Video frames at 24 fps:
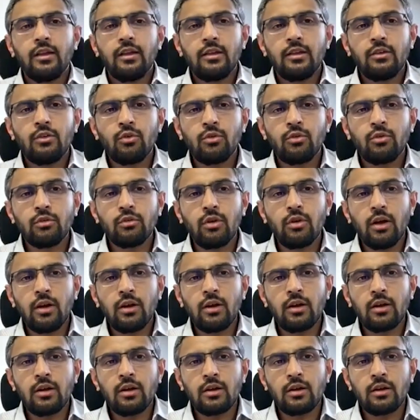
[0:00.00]
you
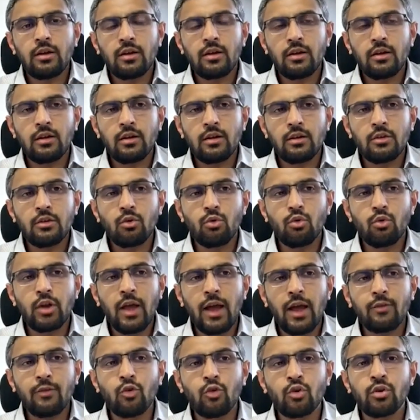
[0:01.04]
would
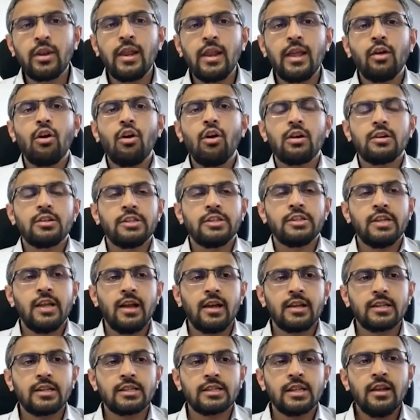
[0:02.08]
have only got
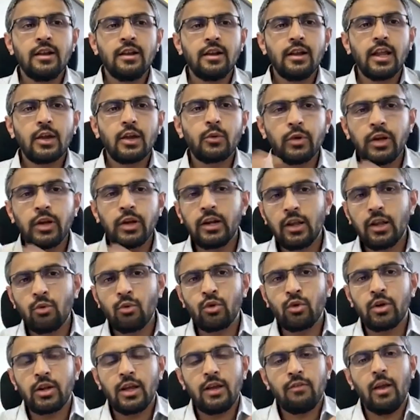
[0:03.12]
shares, liquidity
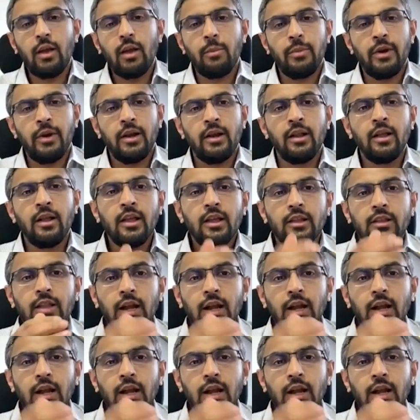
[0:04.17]
wouldn't have happened.